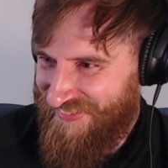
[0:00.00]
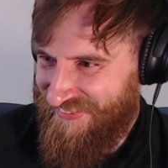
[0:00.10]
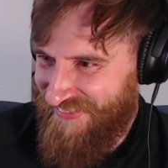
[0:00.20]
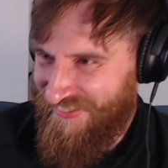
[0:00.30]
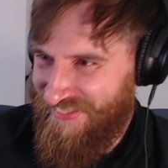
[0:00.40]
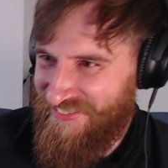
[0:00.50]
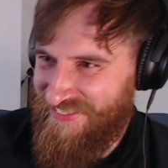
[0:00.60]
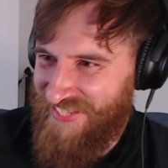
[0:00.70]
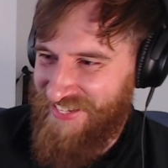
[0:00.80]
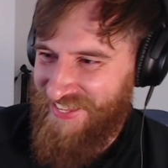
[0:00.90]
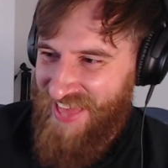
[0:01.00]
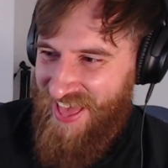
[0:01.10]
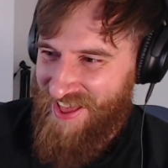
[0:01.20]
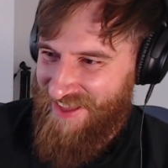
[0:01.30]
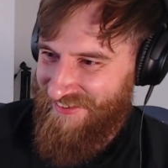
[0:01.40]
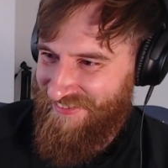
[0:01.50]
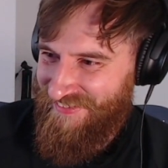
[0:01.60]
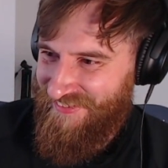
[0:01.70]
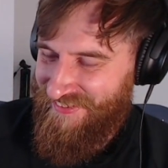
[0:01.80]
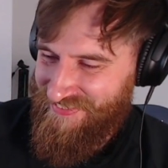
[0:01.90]
They're gonna stay that.
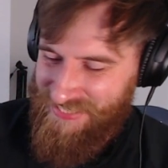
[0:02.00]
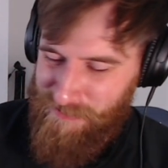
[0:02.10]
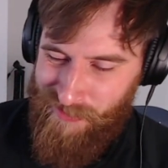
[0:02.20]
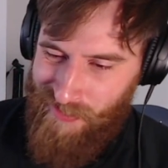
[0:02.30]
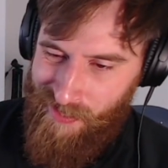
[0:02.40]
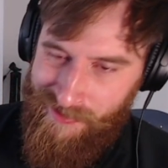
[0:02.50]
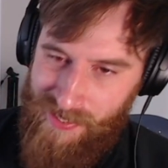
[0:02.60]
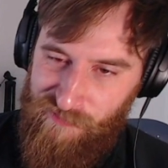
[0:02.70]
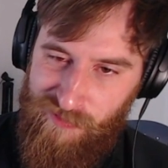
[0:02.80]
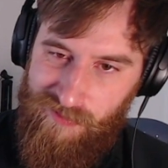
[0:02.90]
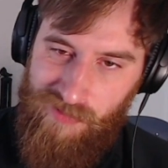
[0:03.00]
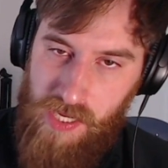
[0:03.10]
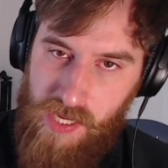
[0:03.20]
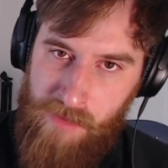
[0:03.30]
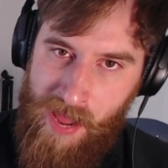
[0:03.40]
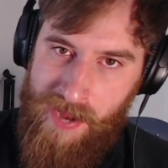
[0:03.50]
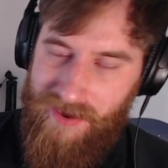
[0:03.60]
See what the cunt had for dinner, mate.